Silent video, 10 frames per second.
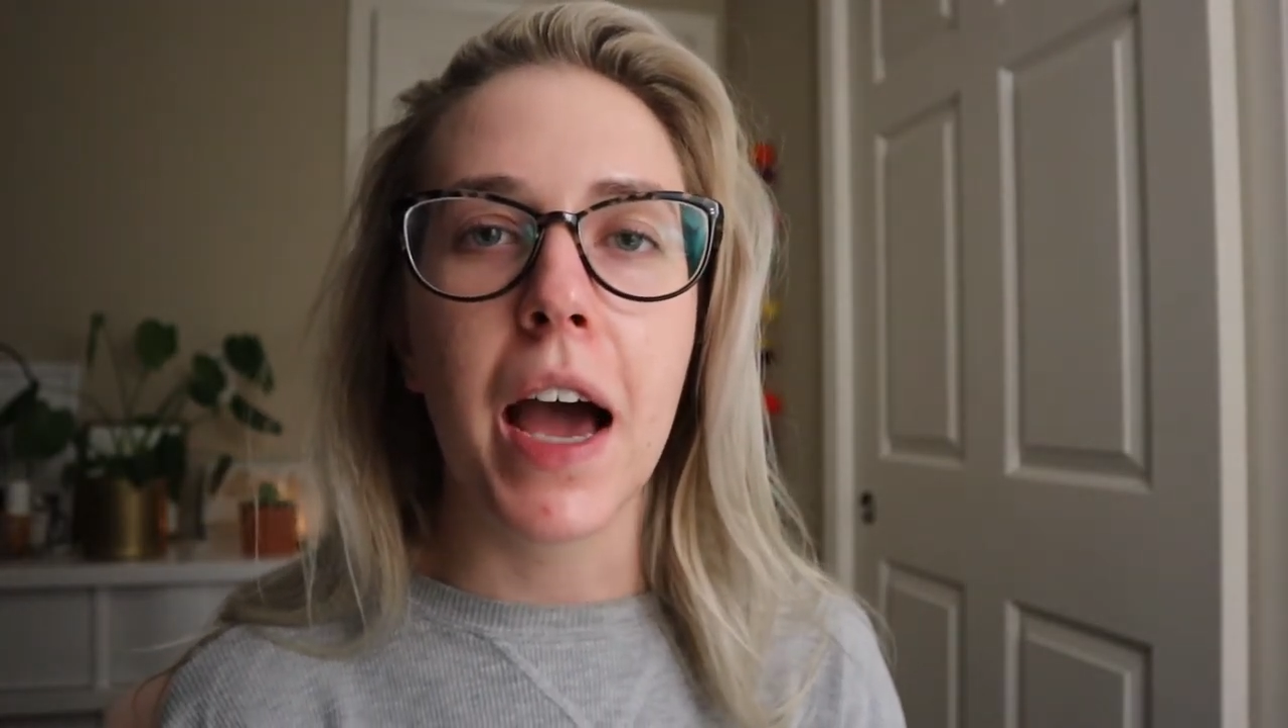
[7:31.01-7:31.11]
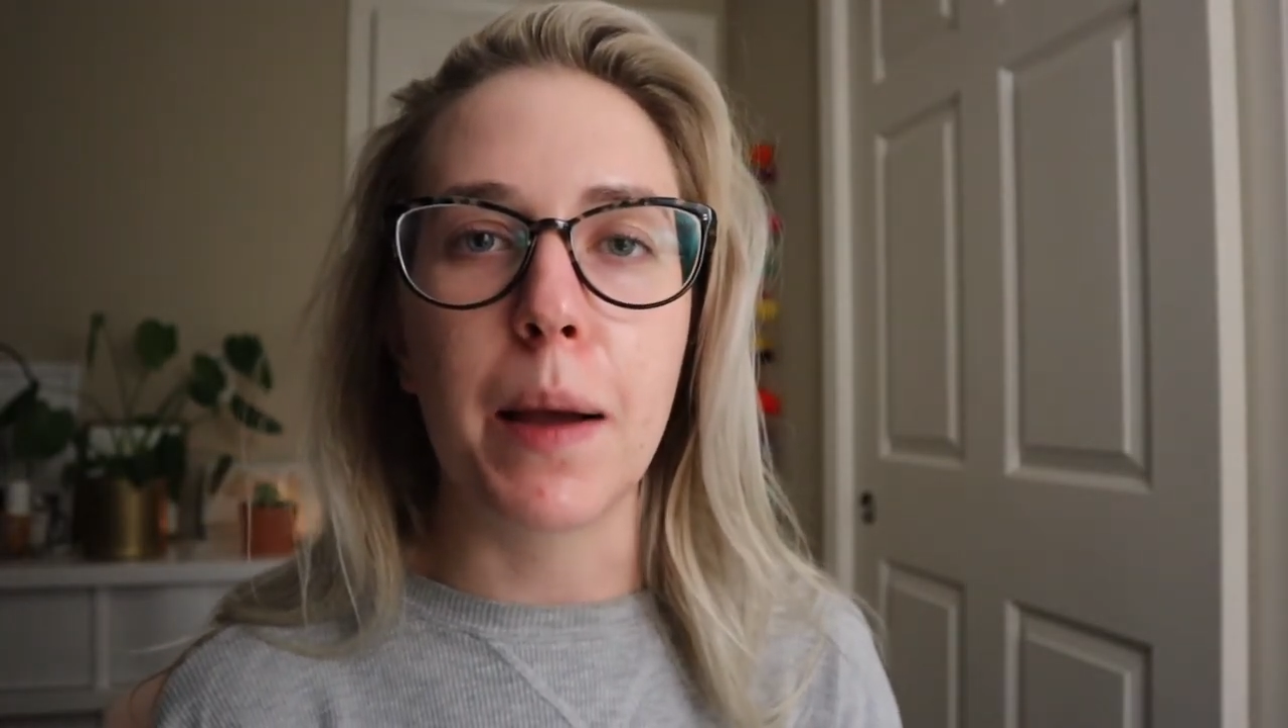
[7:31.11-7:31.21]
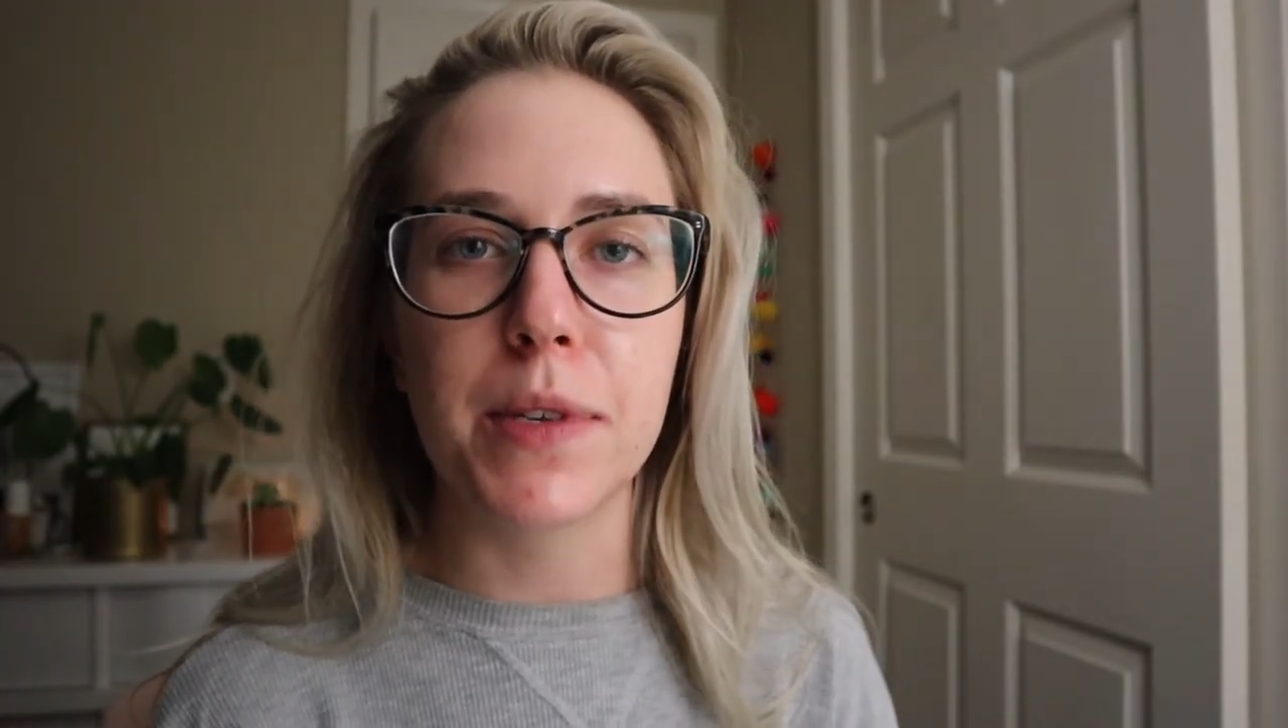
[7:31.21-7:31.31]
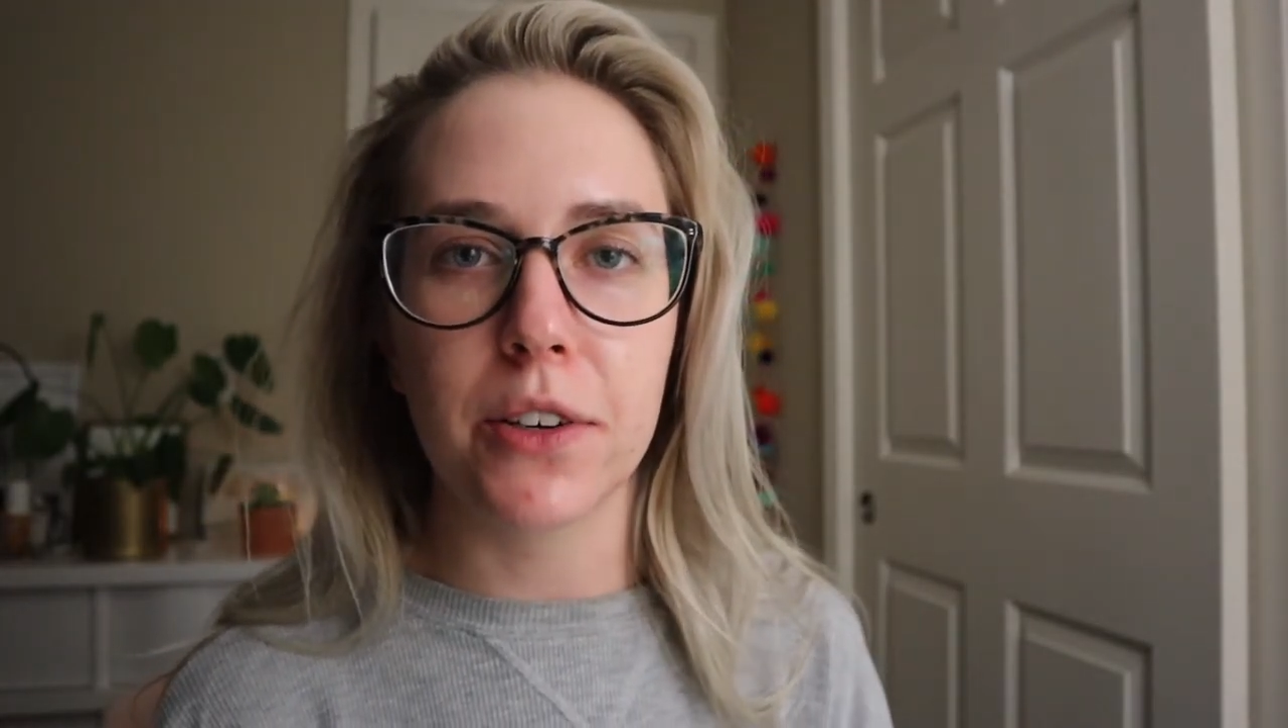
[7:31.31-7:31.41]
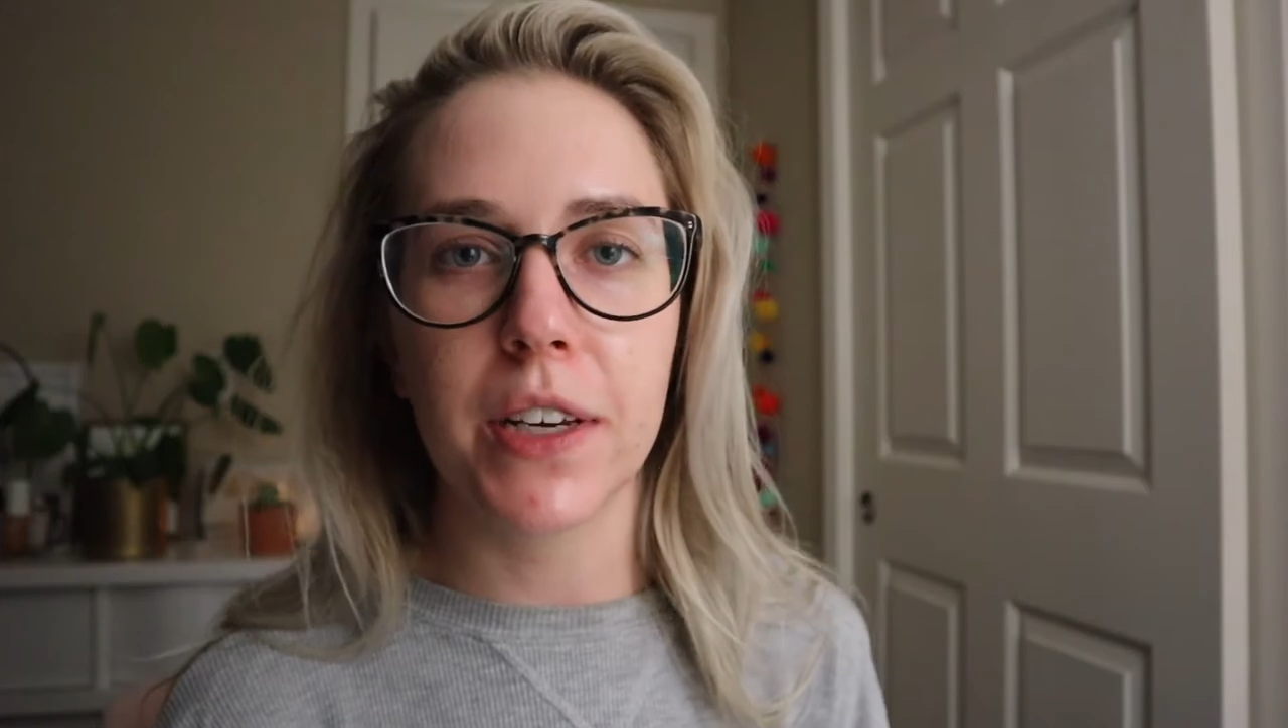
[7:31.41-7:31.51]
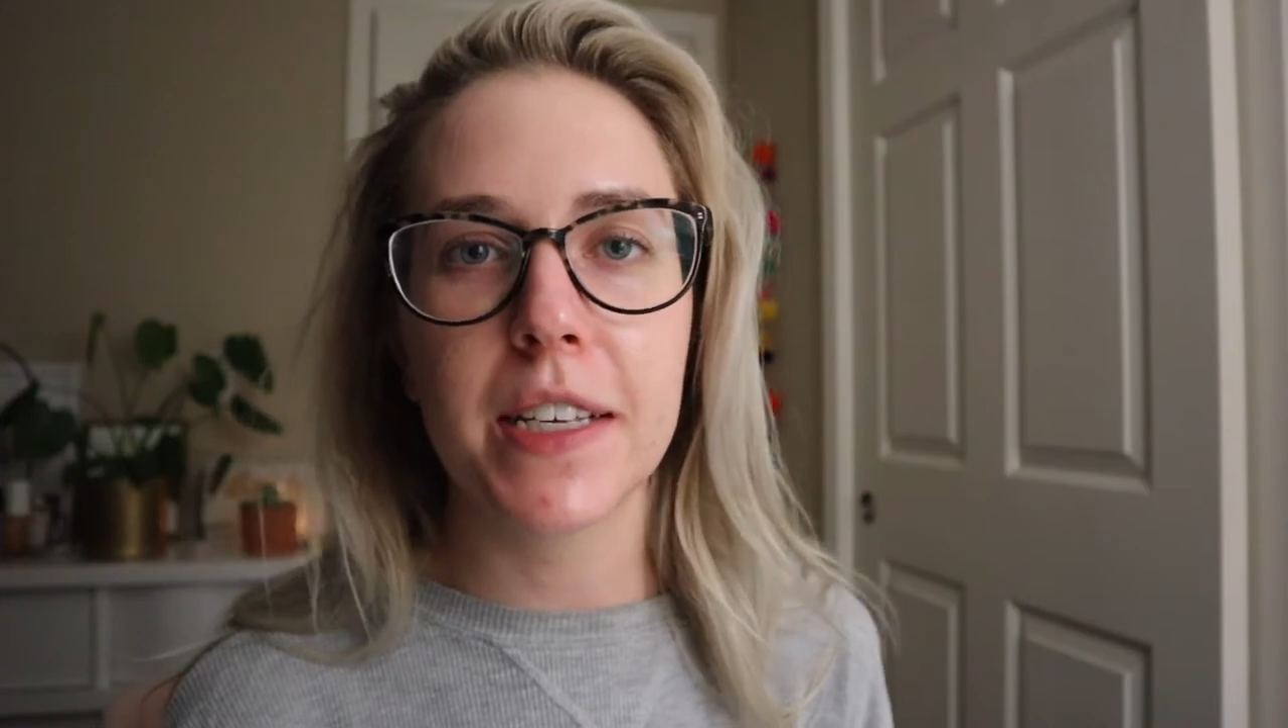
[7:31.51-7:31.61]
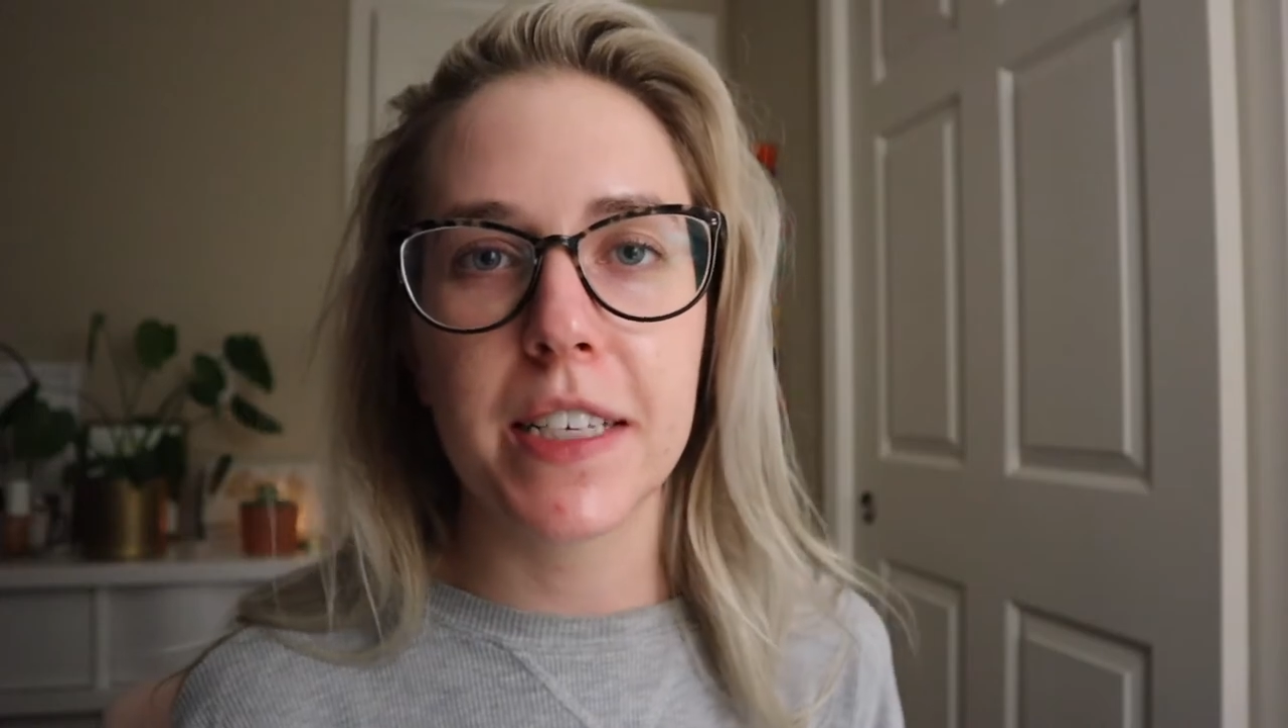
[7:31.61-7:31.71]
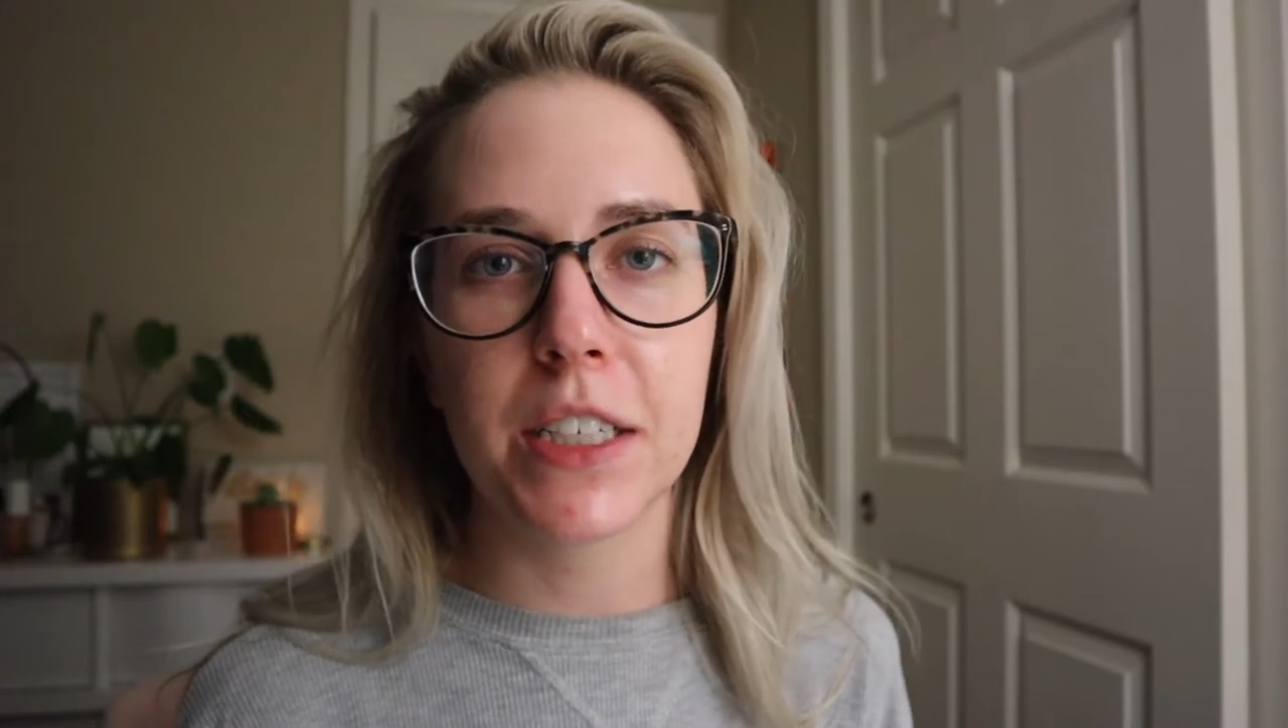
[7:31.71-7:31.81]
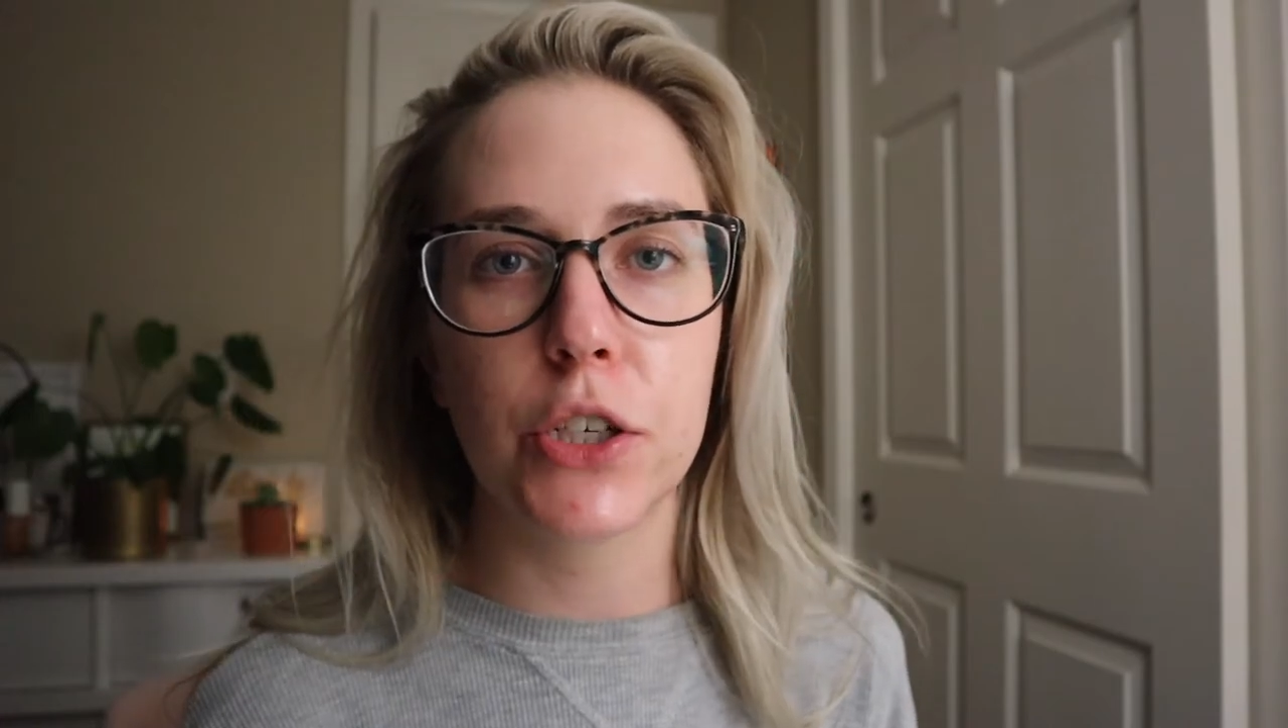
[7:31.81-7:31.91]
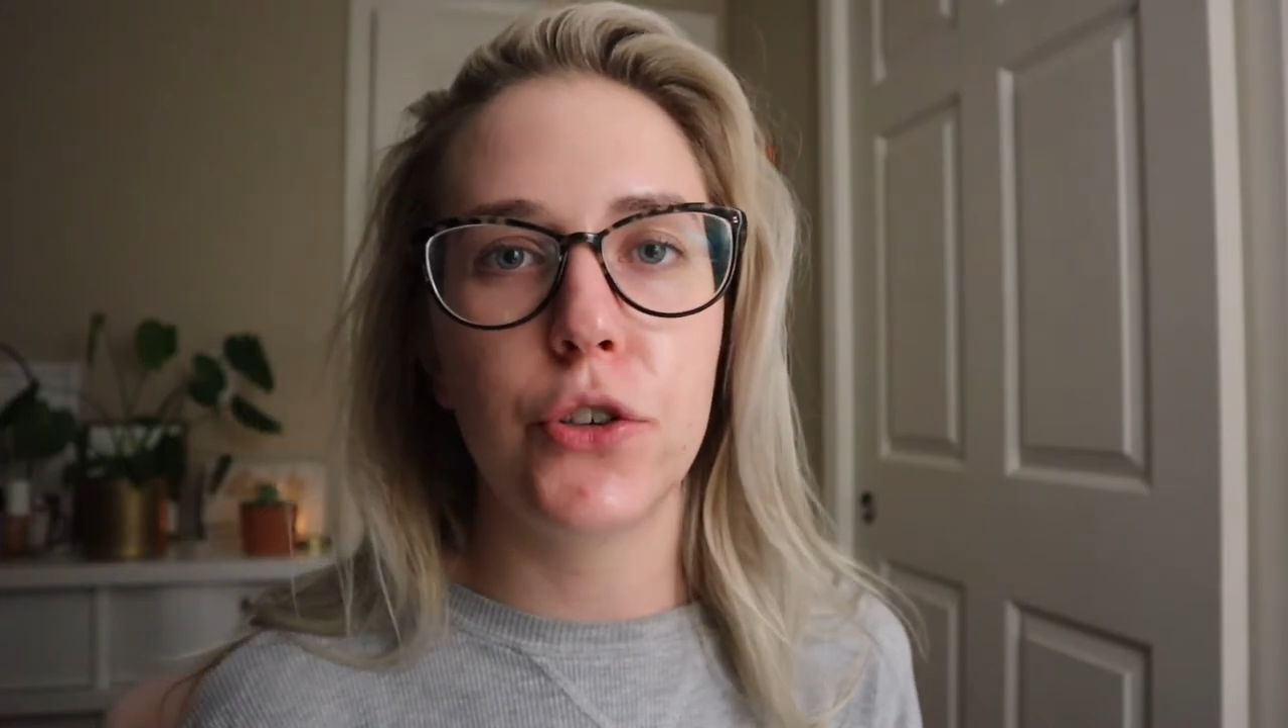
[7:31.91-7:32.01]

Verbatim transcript: I'm still gonna stick to